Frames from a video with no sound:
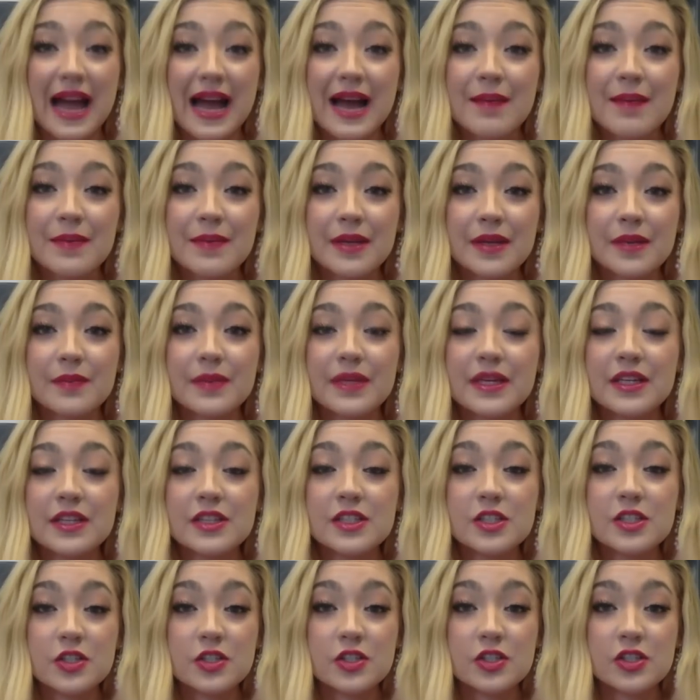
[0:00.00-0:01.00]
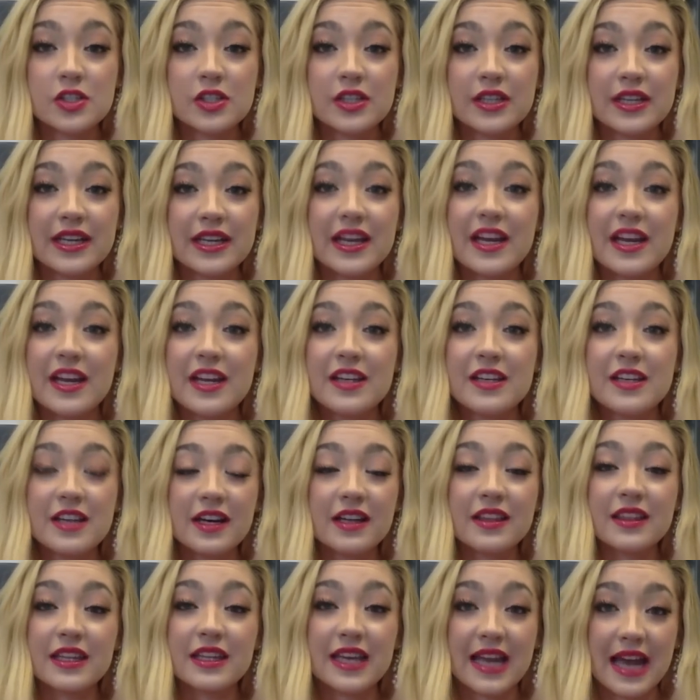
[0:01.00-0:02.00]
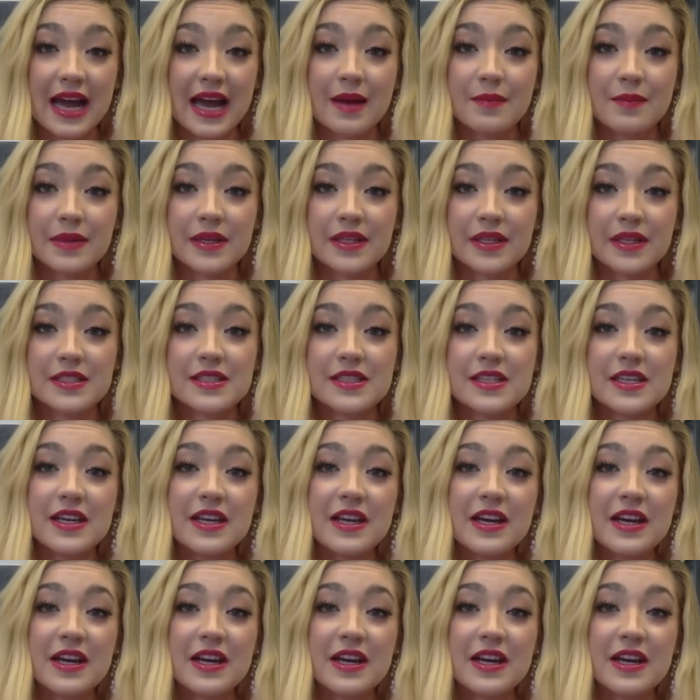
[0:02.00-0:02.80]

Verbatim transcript: happen because usually nothing happens.